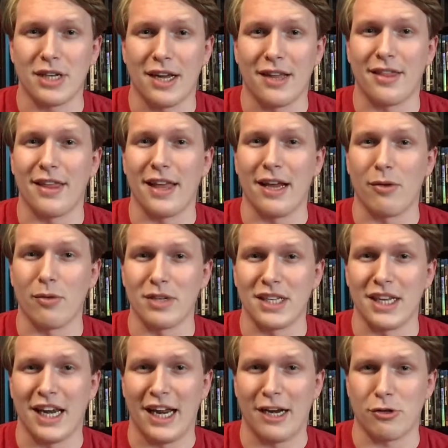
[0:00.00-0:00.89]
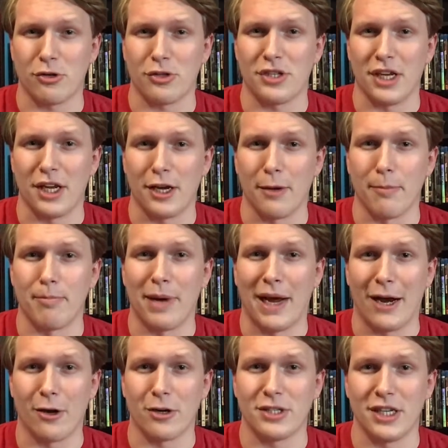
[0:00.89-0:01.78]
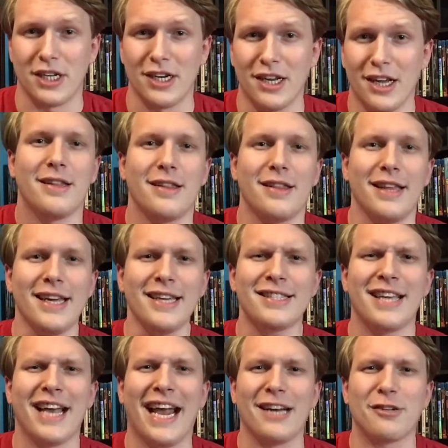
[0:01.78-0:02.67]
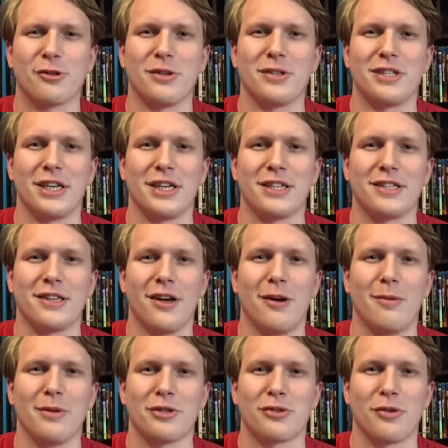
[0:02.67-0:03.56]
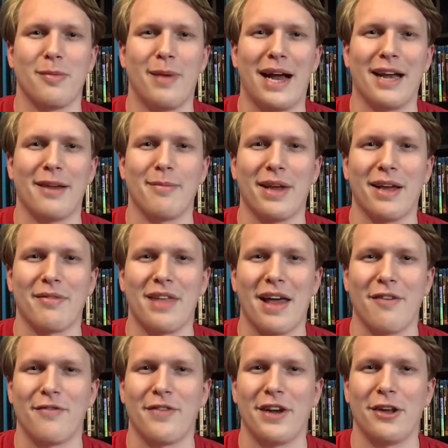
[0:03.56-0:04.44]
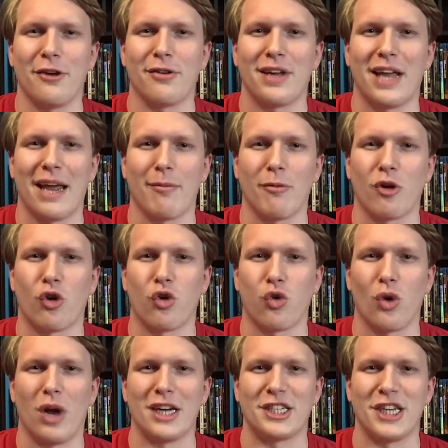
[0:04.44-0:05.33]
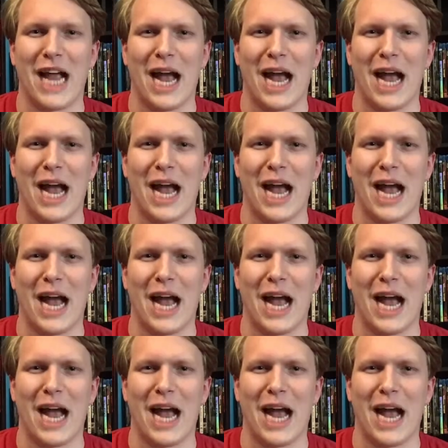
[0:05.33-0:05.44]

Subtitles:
I think was an interesting comparison. These entrances almost reminded me of that video game Crush